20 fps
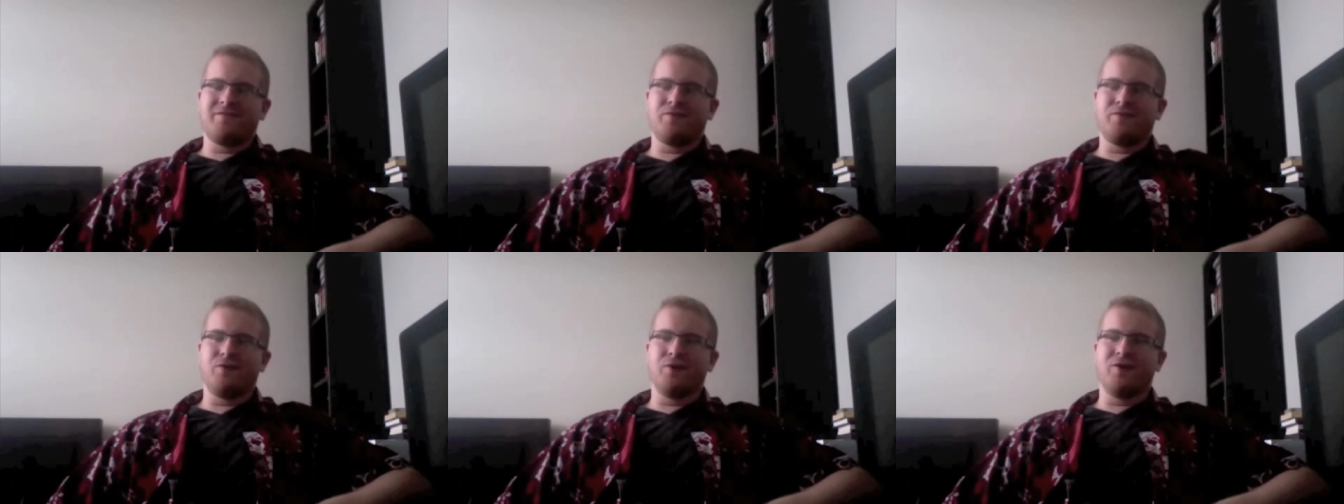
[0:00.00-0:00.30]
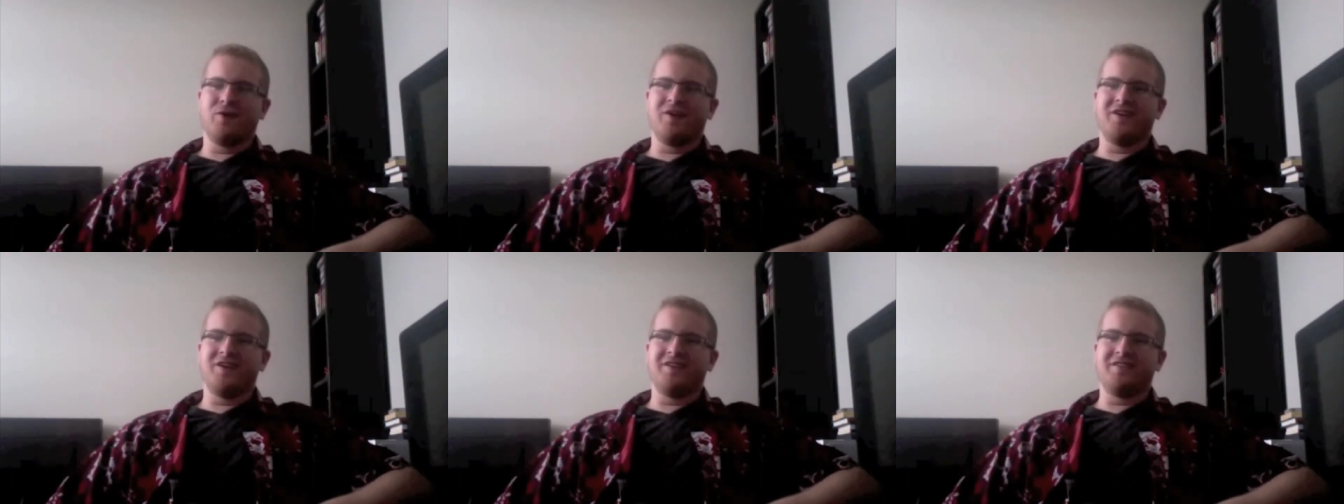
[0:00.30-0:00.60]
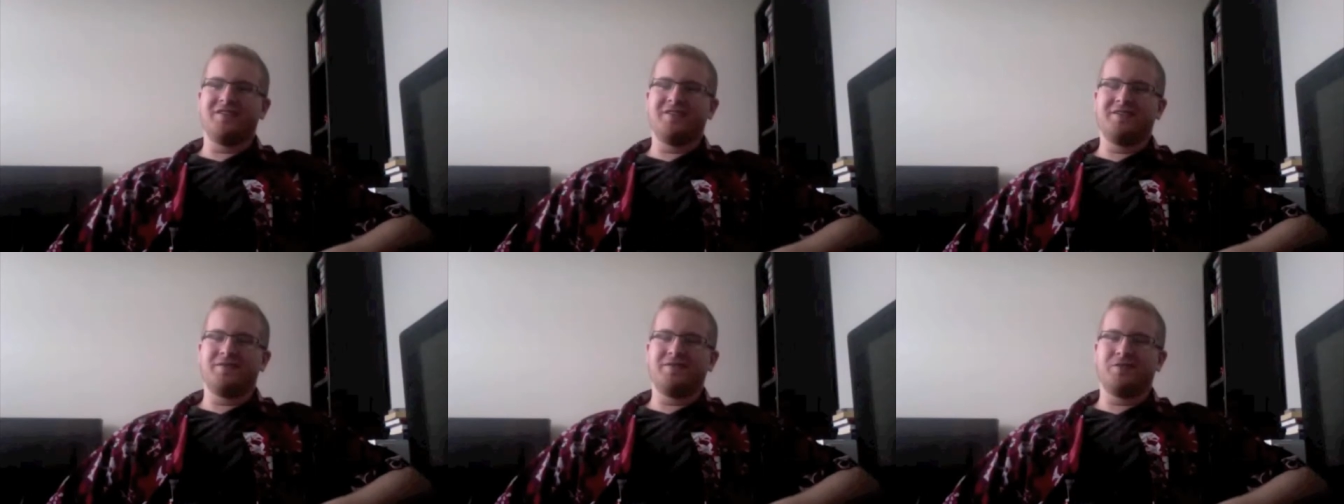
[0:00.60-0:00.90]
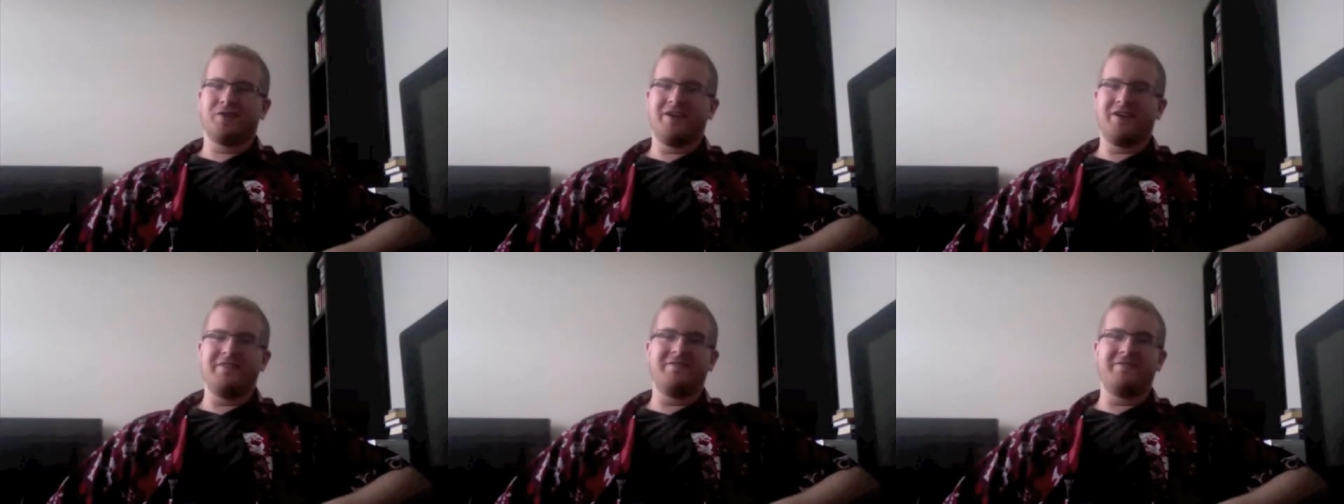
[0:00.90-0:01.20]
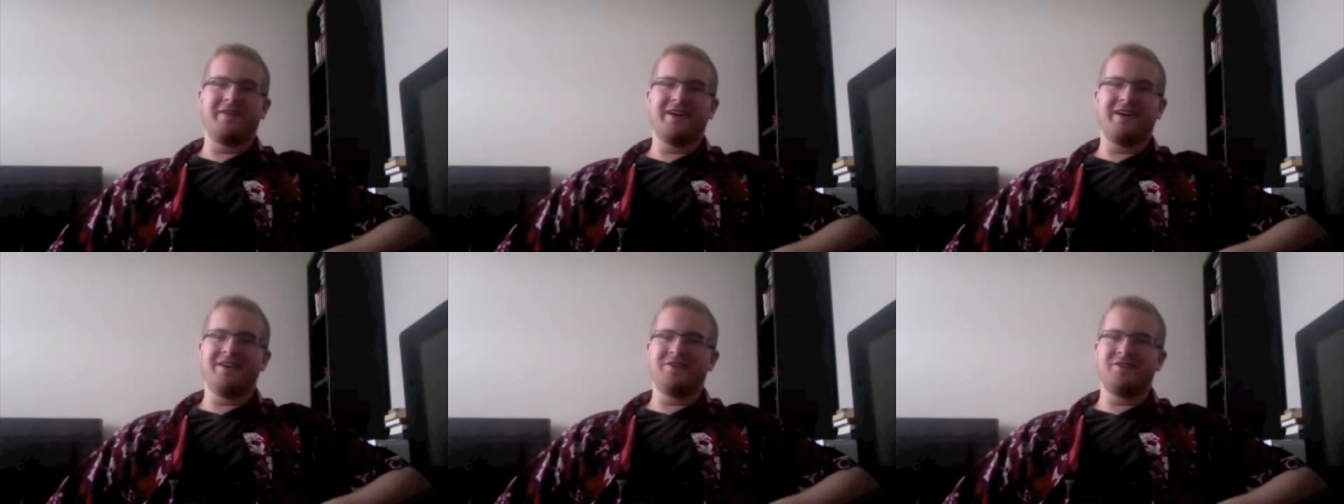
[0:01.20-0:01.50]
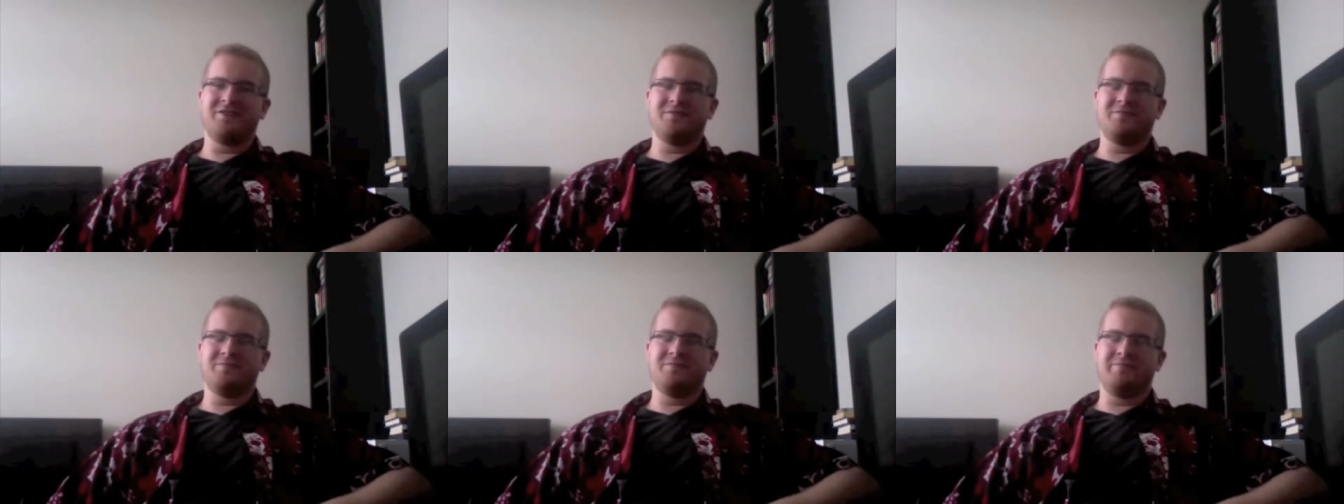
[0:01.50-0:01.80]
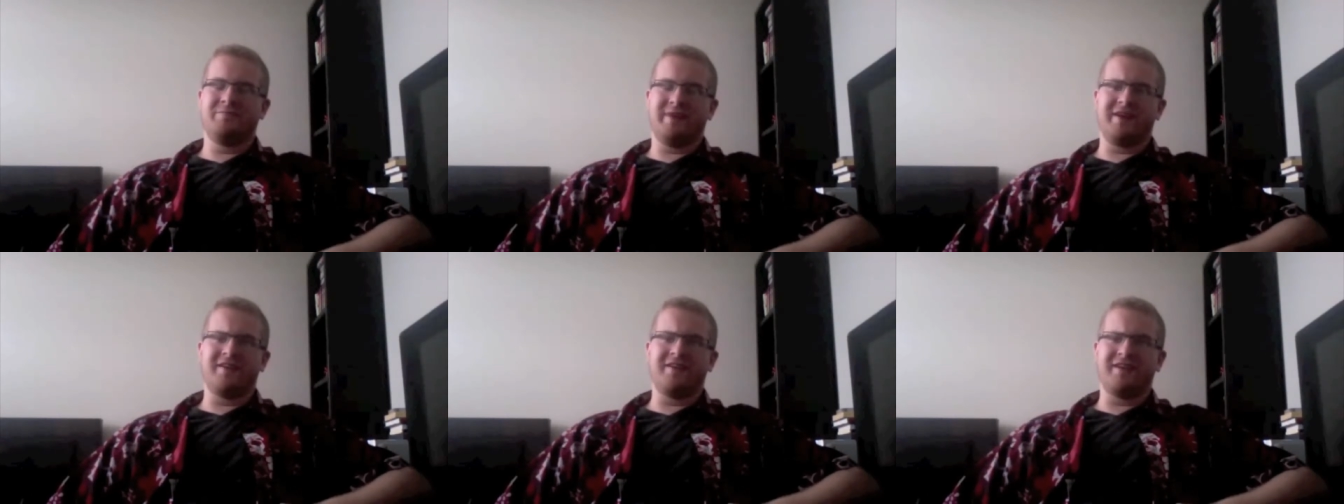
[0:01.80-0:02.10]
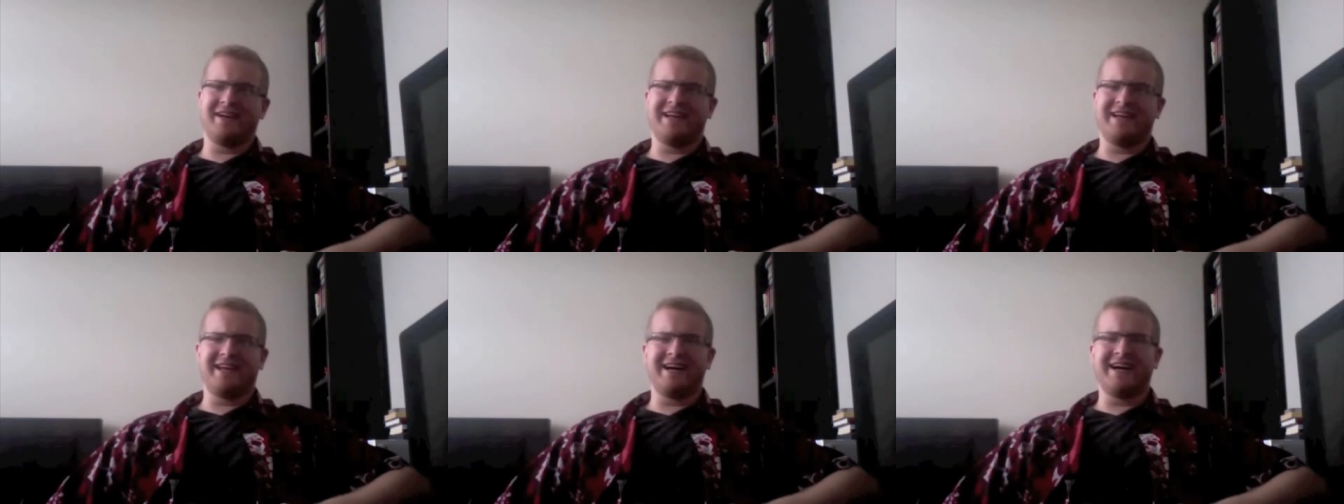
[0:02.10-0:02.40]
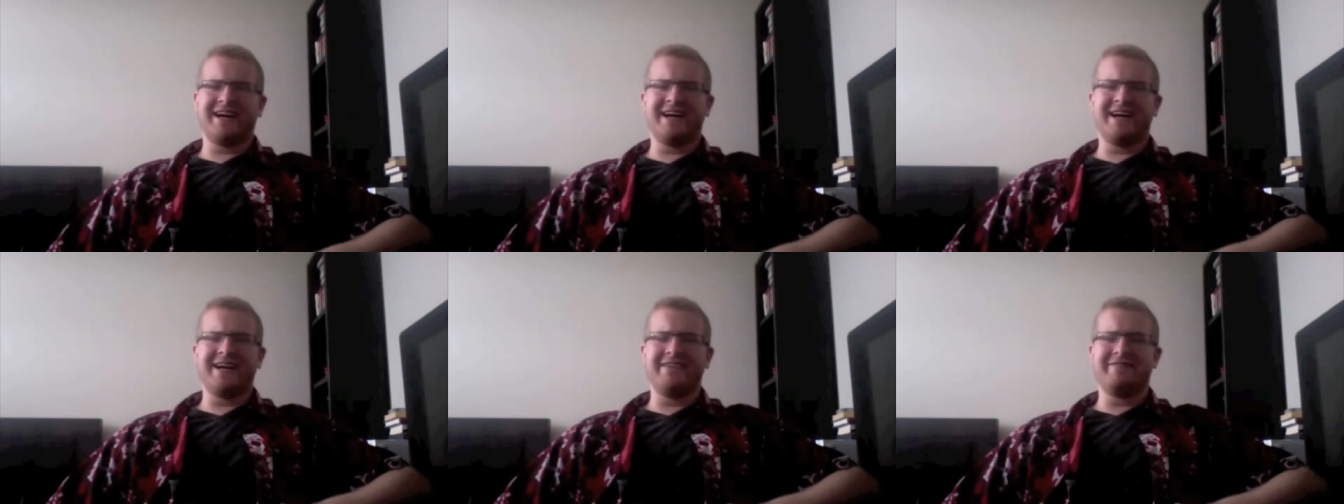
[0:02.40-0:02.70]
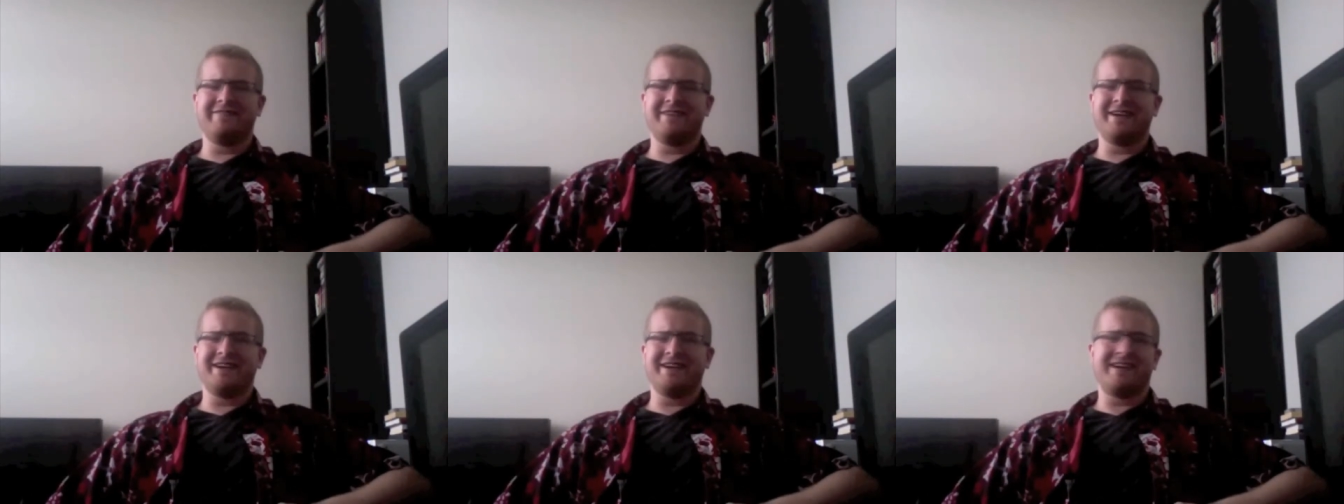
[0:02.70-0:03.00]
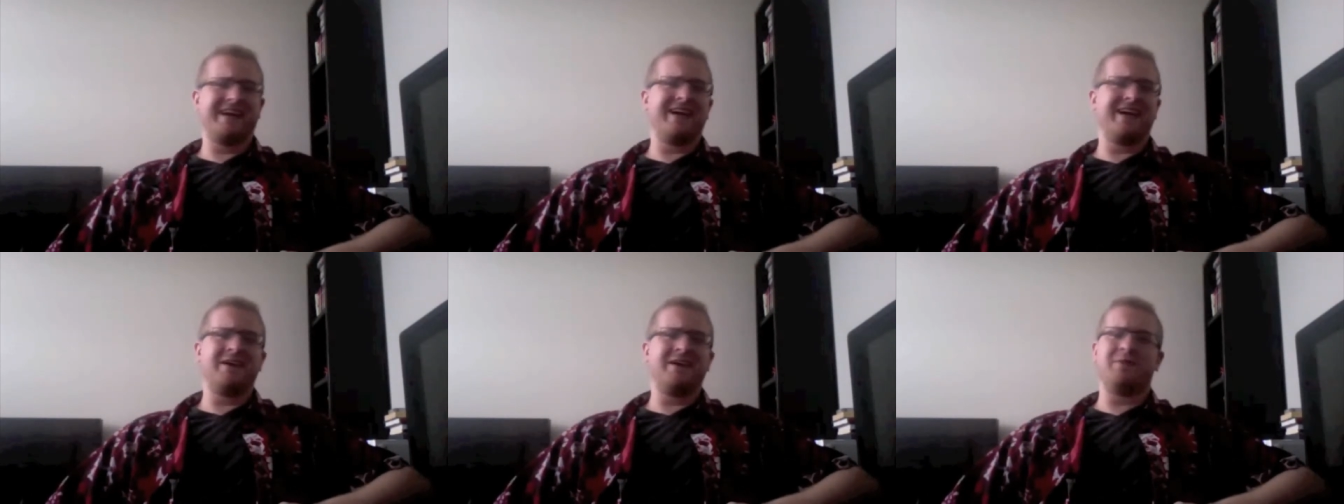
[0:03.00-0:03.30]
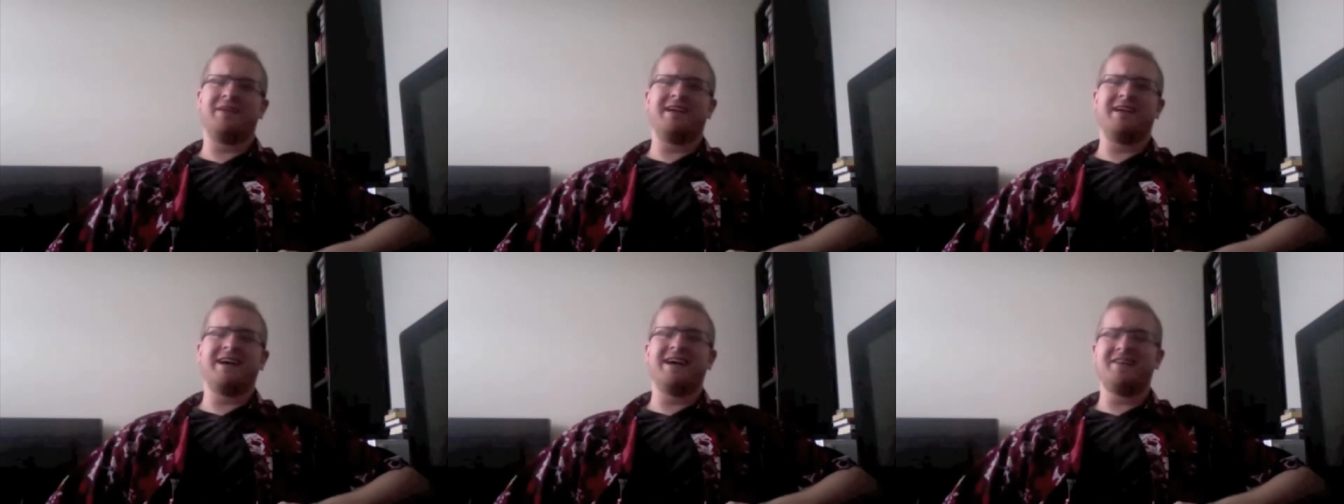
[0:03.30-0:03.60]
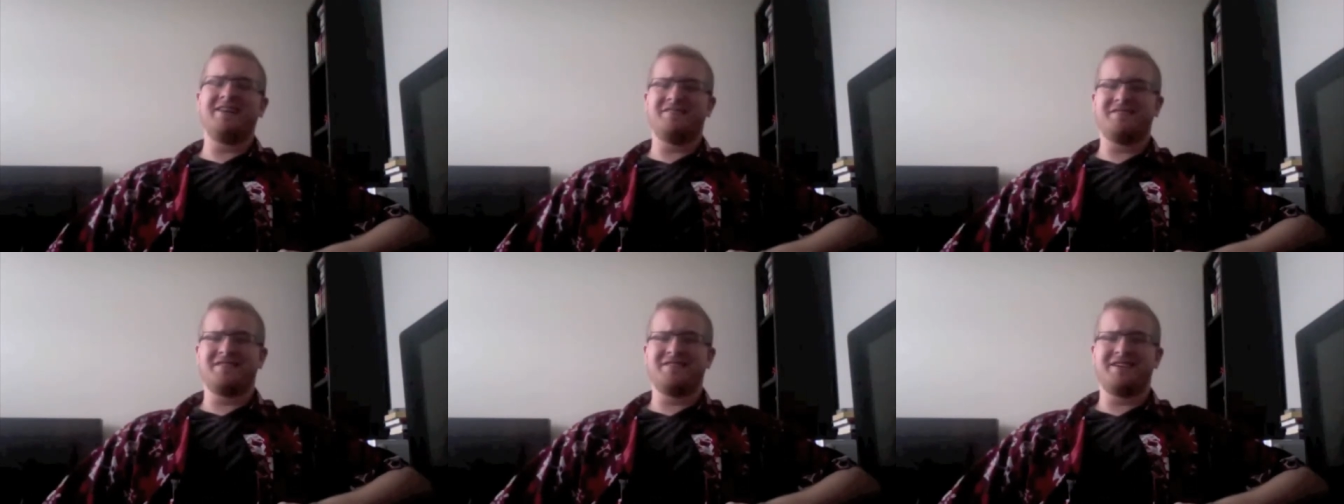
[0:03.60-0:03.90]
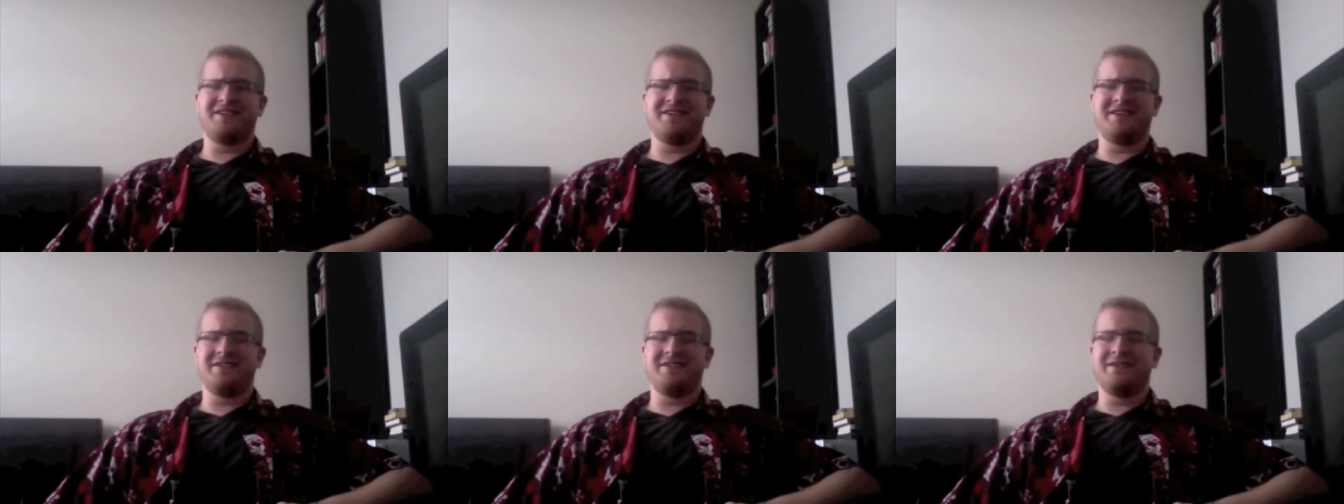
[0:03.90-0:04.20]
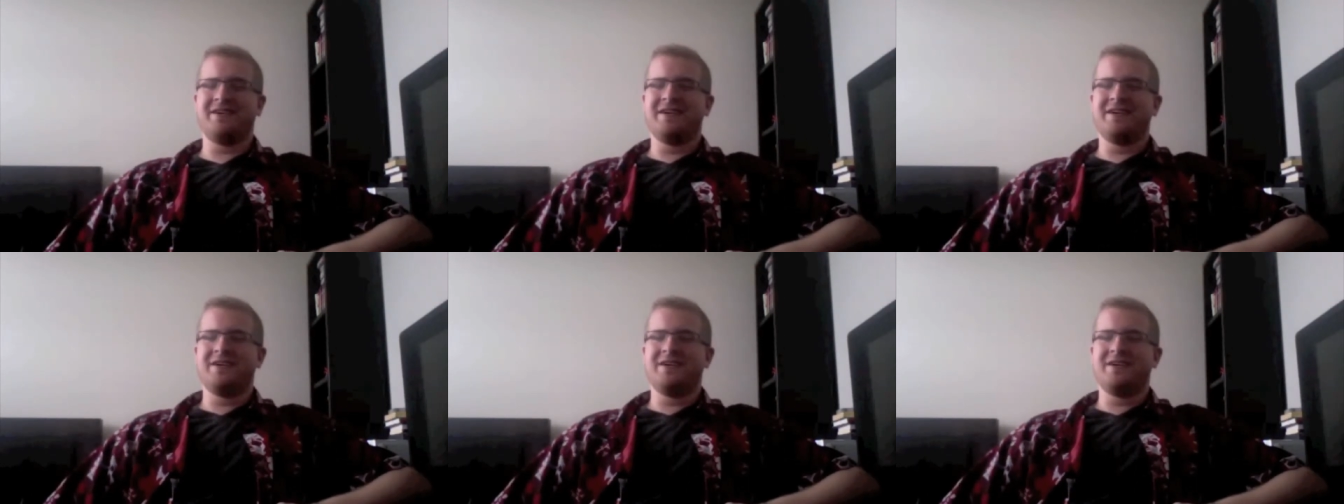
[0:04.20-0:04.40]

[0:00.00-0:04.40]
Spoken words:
For he finds him barely alive and cannibalizes him.